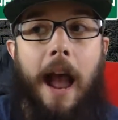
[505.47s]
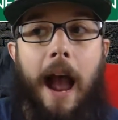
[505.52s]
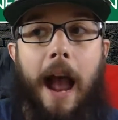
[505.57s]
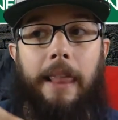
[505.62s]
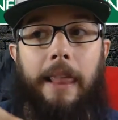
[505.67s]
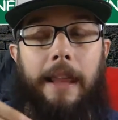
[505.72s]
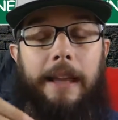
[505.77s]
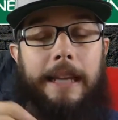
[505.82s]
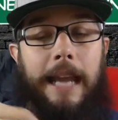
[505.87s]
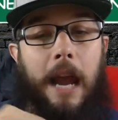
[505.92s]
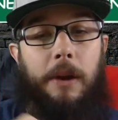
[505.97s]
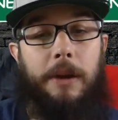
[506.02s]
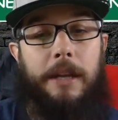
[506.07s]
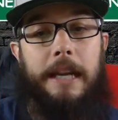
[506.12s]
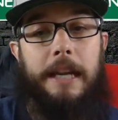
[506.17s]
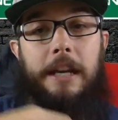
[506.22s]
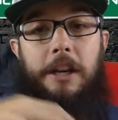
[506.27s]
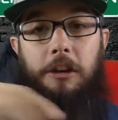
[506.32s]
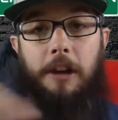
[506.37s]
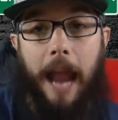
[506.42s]
I like how
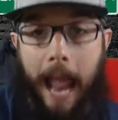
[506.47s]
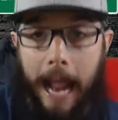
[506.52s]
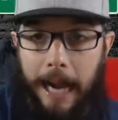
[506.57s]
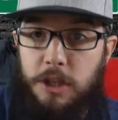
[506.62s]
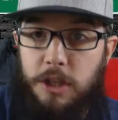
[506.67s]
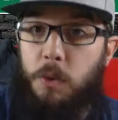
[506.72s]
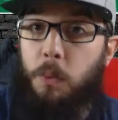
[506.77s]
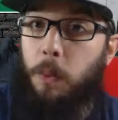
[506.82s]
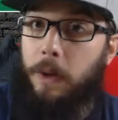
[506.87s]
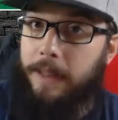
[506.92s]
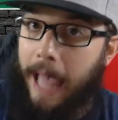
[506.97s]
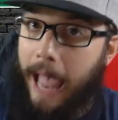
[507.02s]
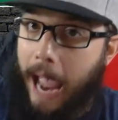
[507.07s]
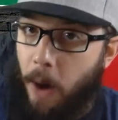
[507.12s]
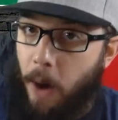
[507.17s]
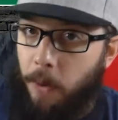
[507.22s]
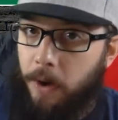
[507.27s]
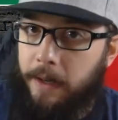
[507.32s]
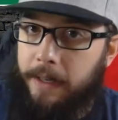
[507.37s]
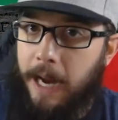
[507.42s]
he interacts with our